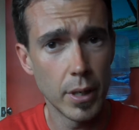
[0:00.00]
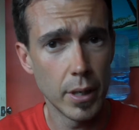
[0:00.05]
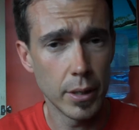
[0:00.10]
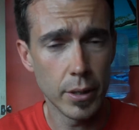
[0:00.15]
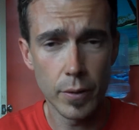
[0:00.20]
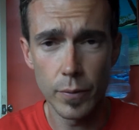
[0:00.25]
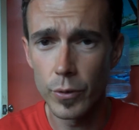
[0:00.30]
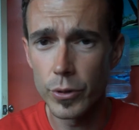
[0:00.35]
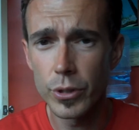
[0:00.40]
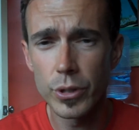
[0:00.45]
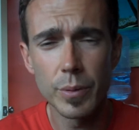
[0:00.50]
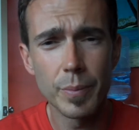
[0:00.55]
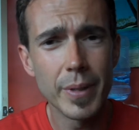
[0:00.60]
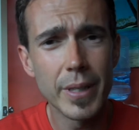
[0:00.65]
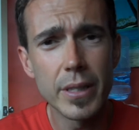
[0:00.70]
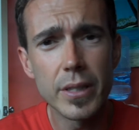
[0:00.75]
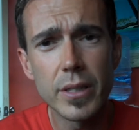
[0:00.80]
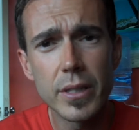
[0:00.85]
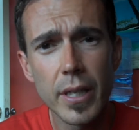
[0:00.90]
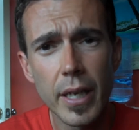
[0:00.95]
And conversions
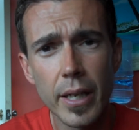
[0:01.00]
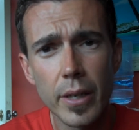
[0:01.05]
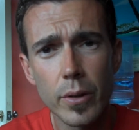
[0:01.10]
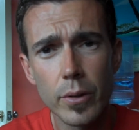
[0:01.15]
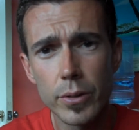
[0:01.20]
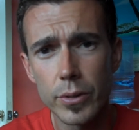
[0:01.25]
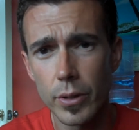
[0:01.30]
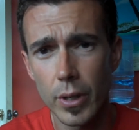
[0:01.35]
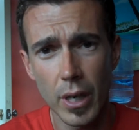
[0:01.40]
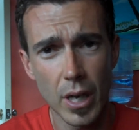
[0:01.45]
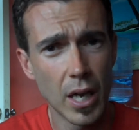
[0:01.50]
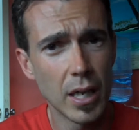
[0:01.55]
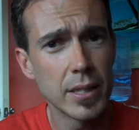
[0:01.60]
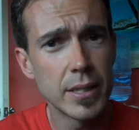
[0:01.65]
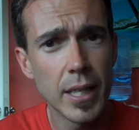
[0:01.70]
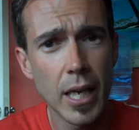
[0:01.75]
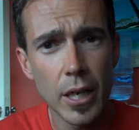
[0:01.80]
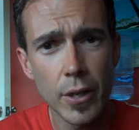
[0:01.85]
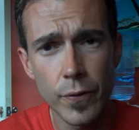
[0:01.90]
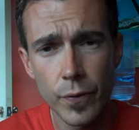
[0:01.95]
meaning sales, your
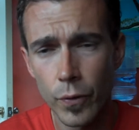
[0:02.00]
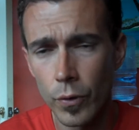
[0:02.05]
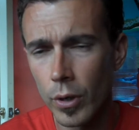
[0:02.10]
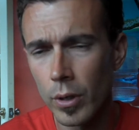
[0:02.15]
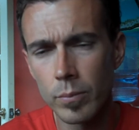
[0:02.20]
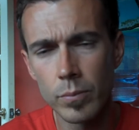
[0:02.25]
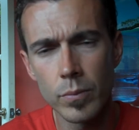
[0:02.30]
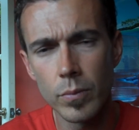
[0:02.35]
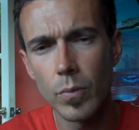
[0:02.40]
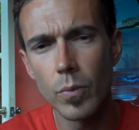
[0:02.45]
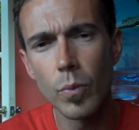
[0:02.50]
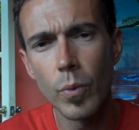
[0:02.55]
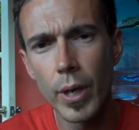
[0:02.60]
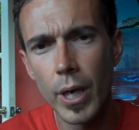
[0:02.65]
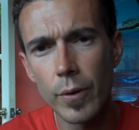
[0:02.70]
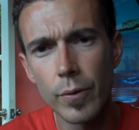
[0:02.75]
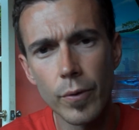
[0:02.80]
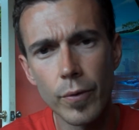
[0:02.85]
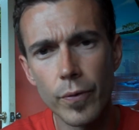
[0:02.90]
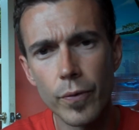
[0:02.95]
contact form,
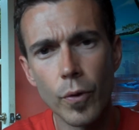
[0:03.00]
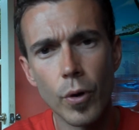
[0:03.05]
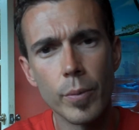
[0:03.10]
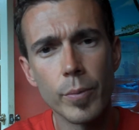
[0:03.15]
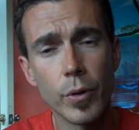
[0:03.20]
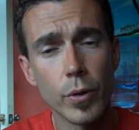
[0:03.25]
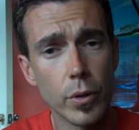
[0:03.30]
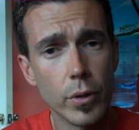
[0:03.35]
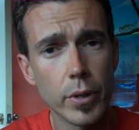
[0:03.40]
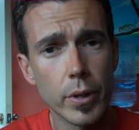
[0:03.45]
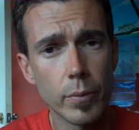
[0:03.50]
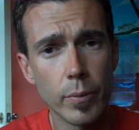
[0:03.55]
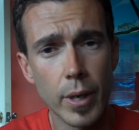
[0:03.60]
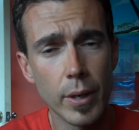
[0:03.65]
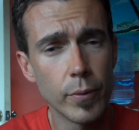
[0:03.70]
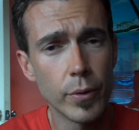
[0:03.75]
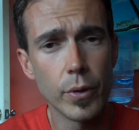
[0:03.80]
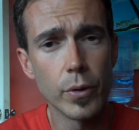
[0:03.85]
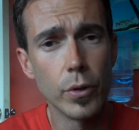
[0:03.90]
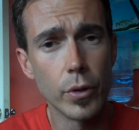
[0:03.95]
whatever
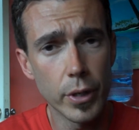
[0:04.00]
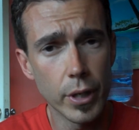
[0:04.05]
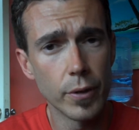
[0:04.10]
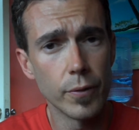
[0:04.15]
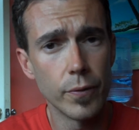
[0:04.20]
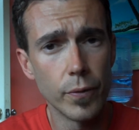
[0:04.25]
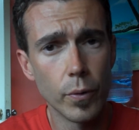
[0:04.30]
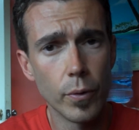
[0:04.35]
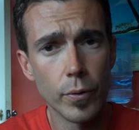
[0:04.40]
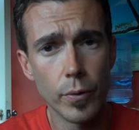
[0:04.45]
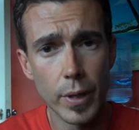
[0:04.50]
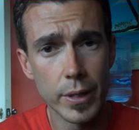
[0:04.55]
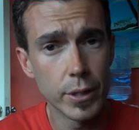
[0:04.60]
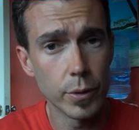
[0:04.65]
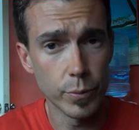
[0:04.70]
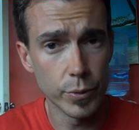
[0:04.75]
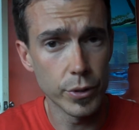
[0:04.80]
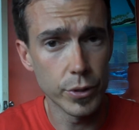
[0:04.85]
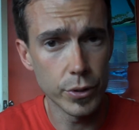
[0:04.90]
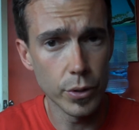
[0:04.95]
you're looking for as a
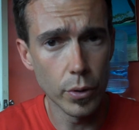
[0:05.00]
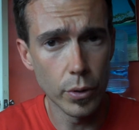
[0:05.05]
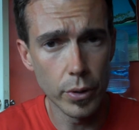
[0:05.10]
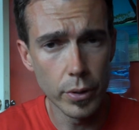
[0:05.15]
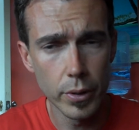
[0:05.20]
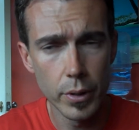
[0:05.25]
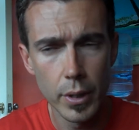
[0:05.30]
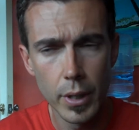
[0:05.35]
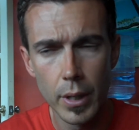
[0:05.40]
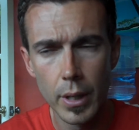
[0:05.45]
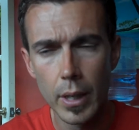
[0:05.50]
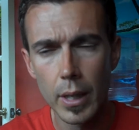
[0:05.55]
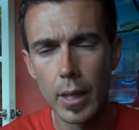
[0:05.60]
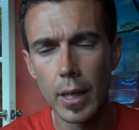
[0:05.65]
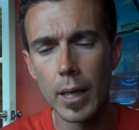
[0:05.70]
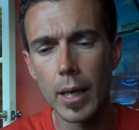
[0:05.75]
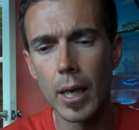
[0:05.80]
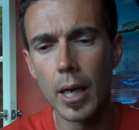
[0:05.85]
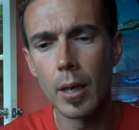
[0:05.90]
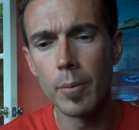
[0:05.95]
result.
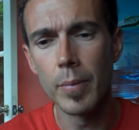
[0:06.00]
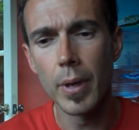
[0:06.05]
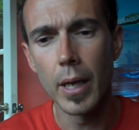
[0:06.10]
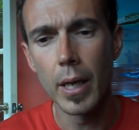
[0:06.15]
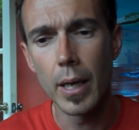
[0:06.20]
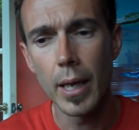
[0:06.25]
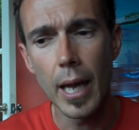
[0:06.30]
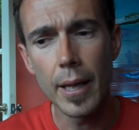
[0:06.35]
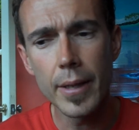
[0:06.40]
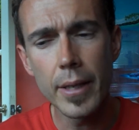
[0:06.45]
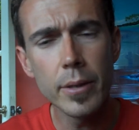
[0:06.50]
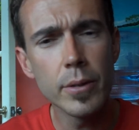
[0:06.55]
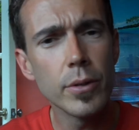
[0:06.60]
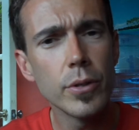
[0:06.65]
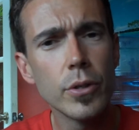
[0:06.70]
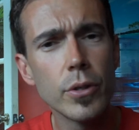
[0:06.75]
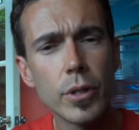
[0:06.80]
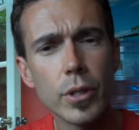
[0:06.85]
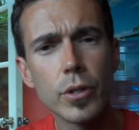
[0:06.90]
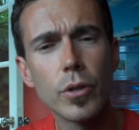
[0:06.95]
And then
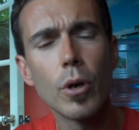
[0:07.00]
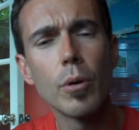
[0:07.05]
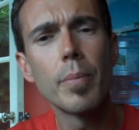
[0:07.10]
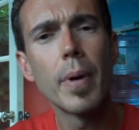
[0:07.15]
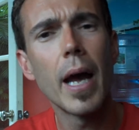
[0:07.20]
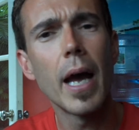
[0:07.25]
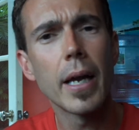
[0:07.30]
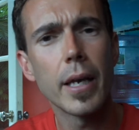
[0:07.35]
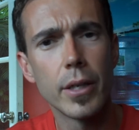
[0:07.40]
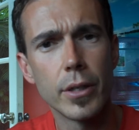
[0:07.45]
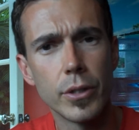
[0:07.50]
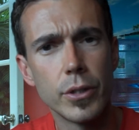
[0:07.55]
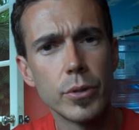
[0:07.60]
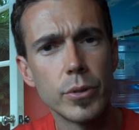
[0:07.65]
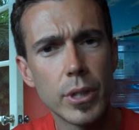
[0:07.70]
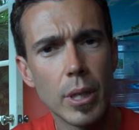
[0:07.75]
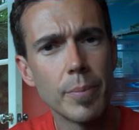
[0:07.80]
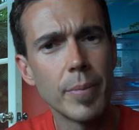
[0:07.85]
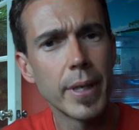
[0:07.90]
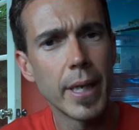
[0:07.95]
you can go back and do
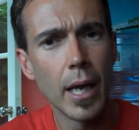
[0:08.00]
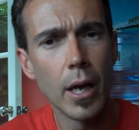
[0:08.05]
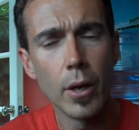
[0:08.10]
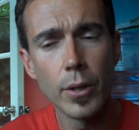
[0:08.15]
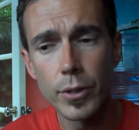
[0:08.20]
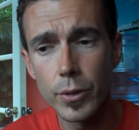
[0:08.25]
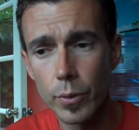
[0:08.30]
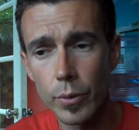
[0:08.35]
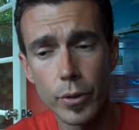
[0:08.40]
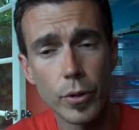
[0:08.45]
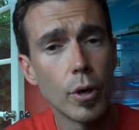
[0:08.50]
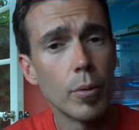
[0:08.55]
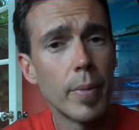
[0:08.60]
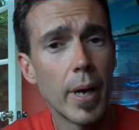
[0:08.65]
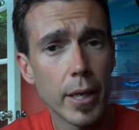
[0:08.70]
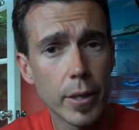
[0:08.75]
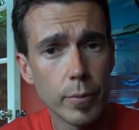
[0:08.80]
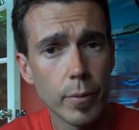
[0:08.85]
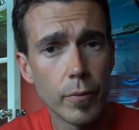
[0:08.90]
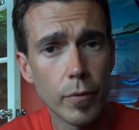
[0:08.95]
something else or
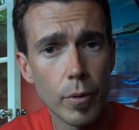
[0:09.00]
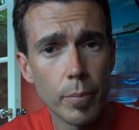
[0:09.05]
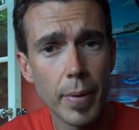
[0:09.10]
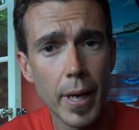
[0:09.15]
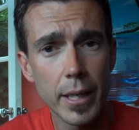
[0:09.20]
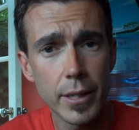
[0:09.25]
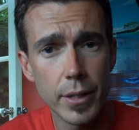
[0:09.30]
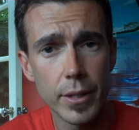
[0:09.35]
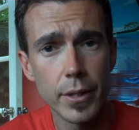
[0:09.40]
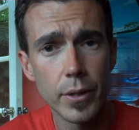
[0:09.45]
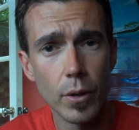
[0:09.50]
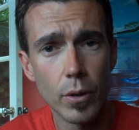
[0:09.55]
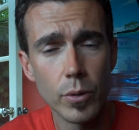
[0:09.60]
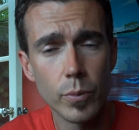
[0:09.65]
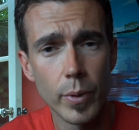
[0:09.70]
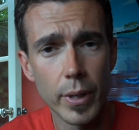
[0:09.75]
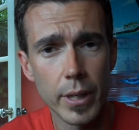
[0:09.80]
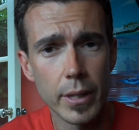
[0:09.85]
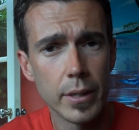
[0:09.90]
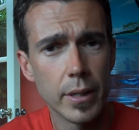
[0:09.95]
revert back to the old
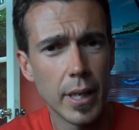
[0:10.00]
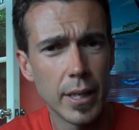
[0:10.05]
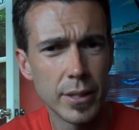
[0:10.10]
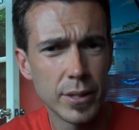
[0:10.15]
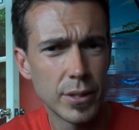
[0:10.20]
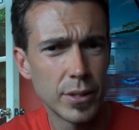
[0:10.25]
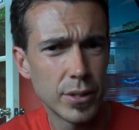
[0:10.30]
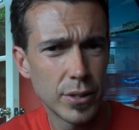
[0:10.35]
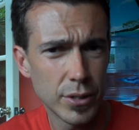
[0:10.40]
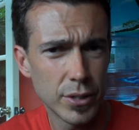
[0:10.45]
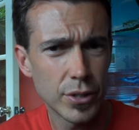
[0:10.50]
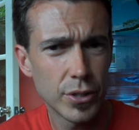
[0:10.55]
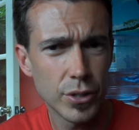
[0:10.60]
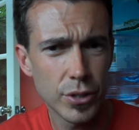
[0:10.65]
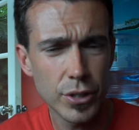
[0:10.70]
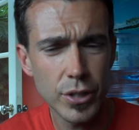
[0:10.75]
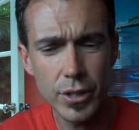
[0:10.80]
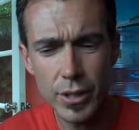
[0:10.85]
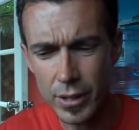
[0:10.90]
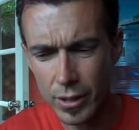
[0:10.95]
one and
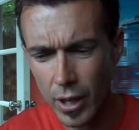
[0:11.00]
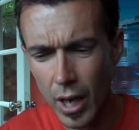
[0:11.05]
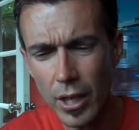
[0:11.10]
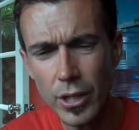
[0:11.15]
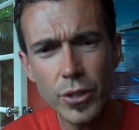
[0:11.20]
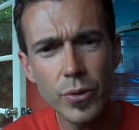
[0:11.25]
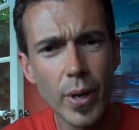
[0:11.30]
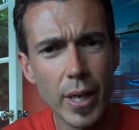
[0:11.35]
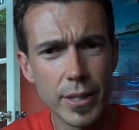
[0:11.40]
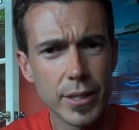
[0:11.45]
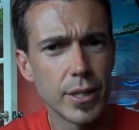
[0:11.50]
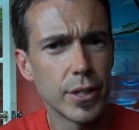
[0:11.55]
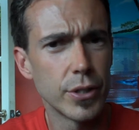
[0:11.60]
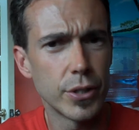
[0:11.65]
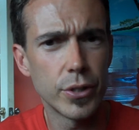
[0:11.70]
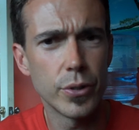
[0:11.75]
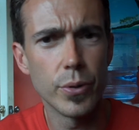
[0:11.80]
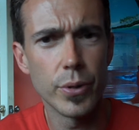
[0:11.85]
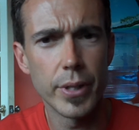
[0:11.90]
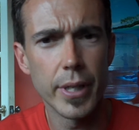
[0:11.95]
contrast these
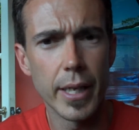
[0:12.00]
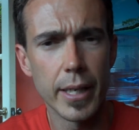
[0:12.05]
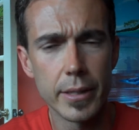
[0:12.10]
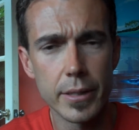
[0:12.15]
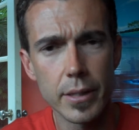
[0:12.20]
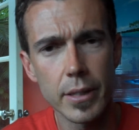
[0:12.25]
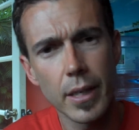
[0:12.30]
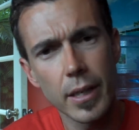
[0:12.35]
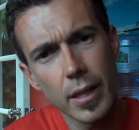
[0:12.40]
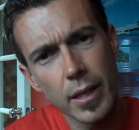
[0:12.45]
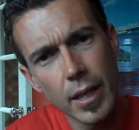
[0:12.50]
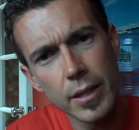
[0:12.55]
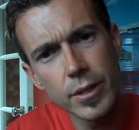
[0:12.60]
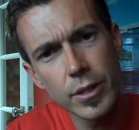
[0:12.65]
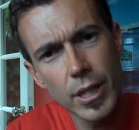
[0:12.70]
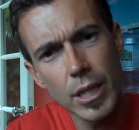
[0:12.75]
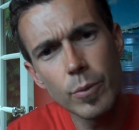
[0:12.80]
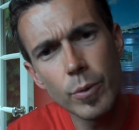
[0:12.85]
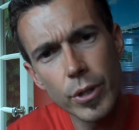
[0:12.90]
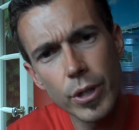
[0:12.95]
two things and
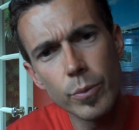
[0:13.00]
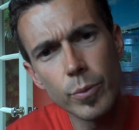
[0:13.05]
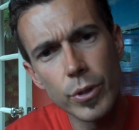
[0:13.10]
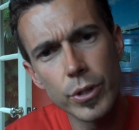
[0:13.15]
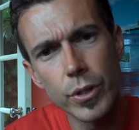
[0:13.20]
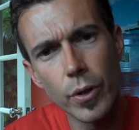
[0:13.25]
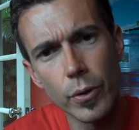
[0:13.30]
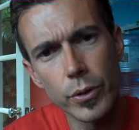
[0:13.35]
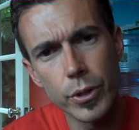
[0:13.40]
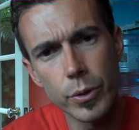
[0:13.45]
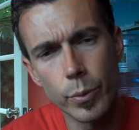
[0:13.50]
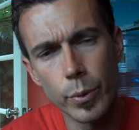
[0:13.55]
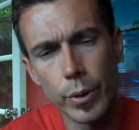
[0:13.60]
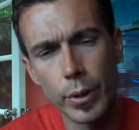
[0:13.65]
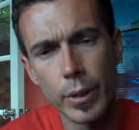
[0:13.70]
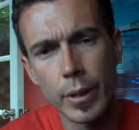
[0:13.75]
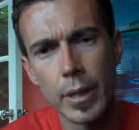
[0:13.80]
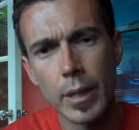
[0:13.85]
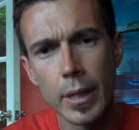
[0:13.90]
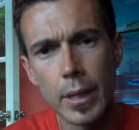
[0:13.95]
see what the results were.